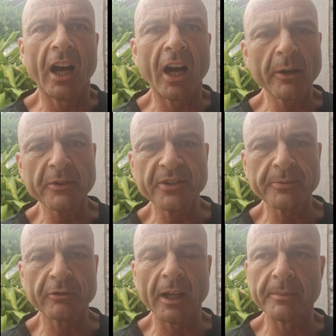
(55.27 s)
I was
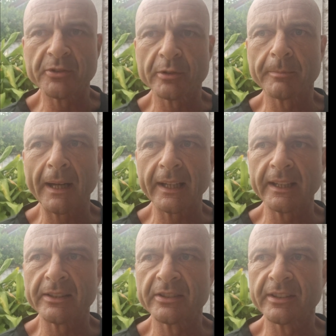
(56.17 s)
subscribing to a
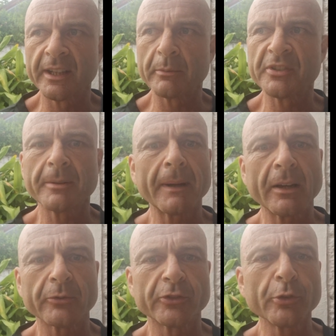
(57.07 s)
package that was
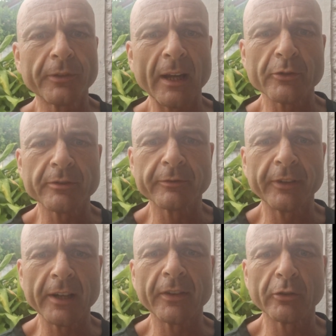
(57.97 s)
about
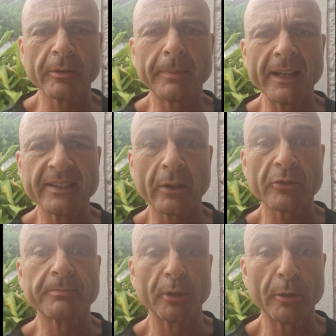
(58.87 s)
2,500 pesos
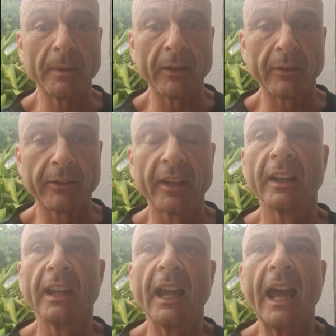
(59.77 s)
per month,
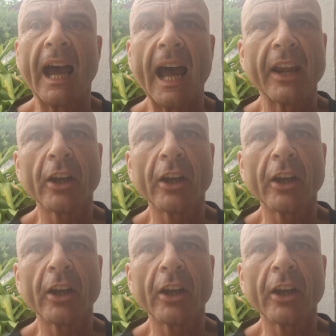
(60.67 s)
and I